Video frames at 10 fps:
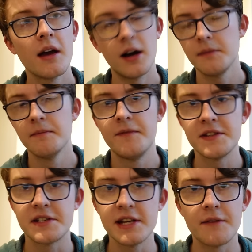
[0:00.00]
I'm
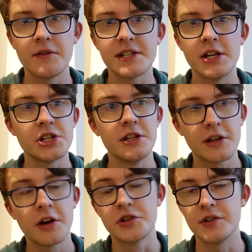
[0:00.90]
visiting every station in the
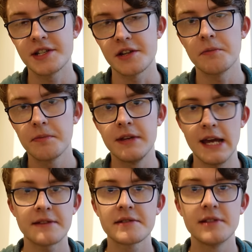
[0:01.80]
country, so
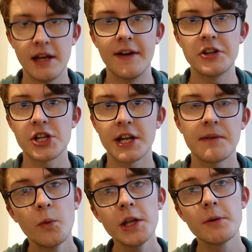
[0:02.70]
yes, eventually.
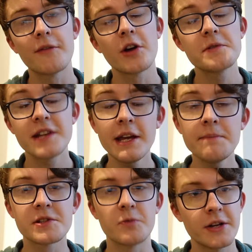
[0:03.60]
Will you ever go to
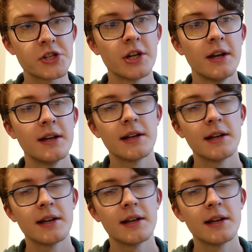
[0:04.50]
Ipswich?